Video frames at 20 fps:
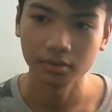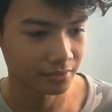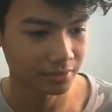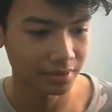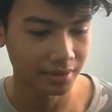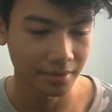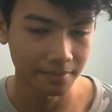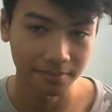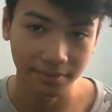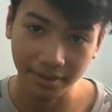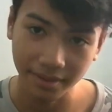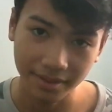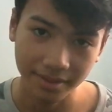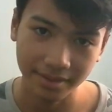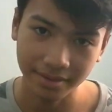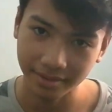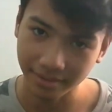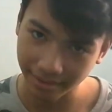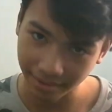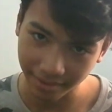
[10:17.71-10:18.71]
then
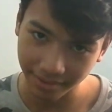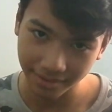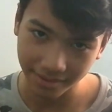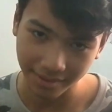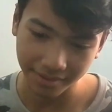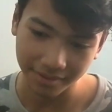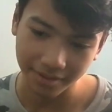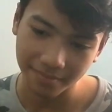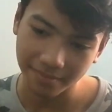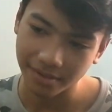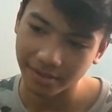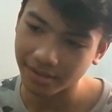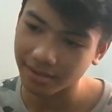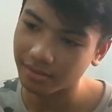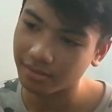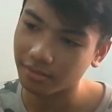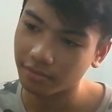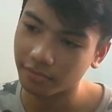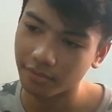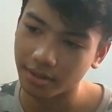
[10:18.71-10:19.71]
please click the subscribe button.
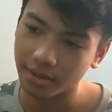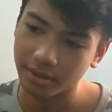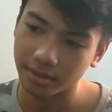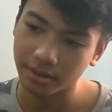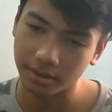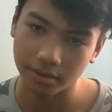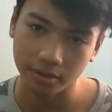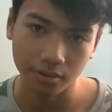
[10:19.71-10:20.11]
If you guys